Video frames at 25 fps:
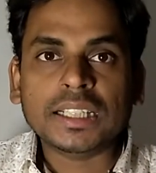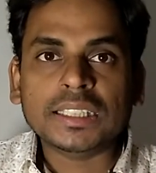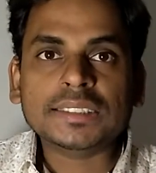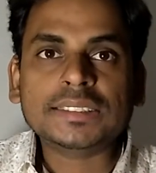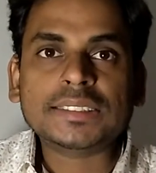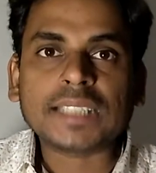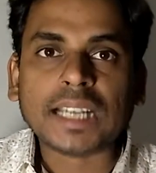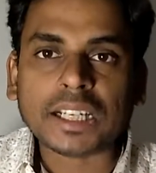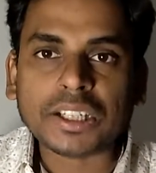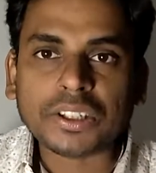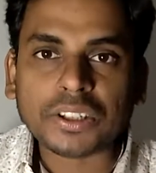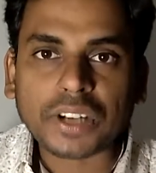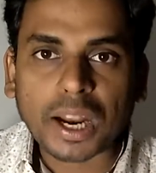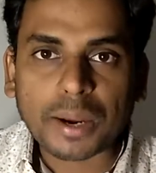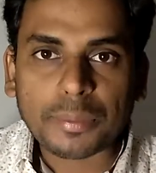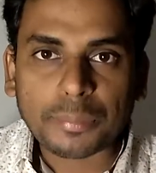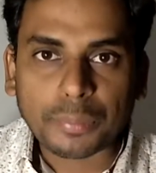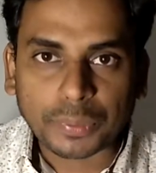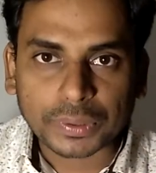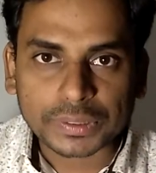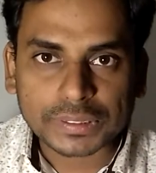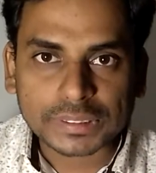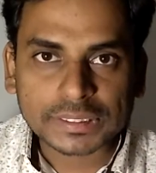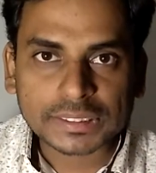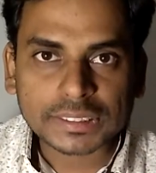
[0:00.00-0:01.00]

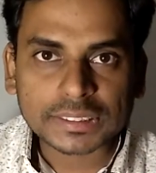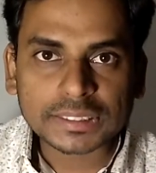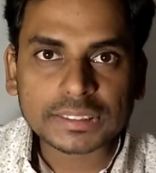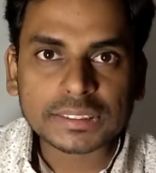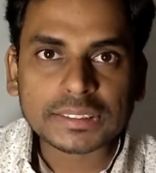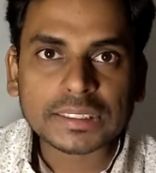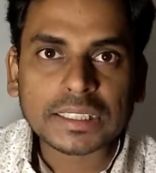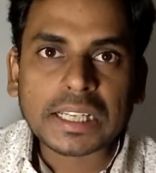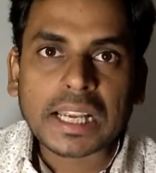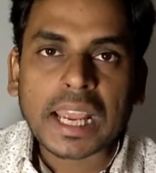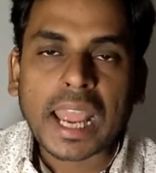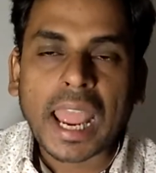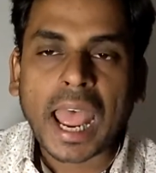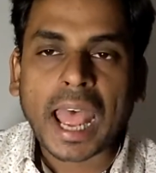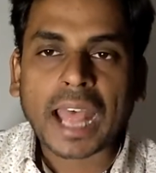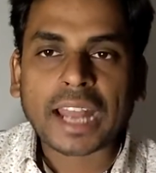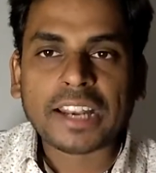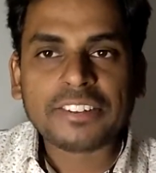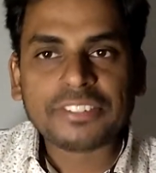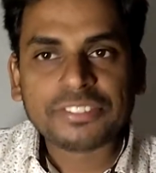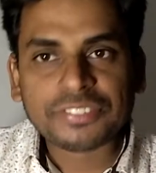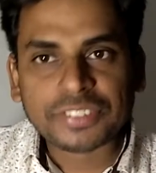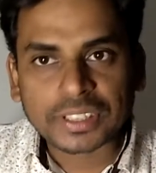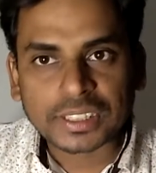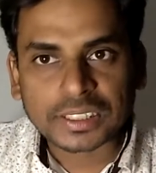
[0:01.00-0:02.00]
sagramostin
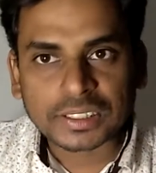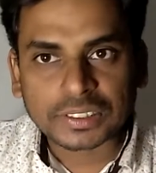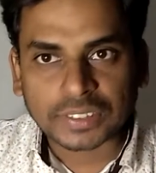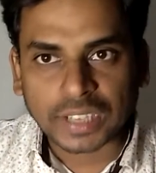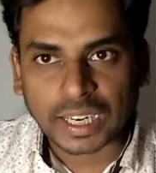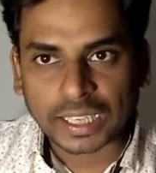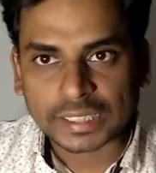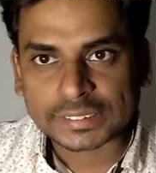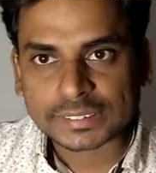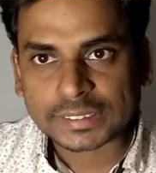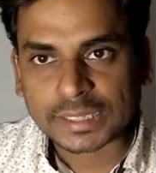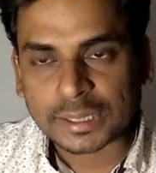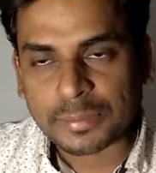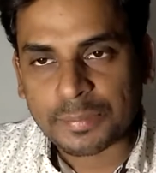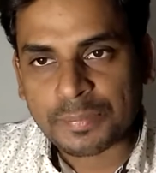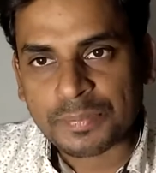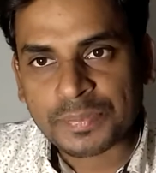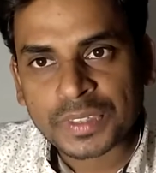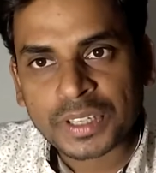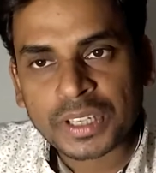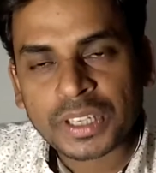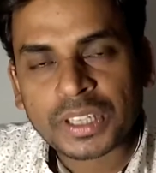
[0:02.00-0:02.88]
and filgrastim.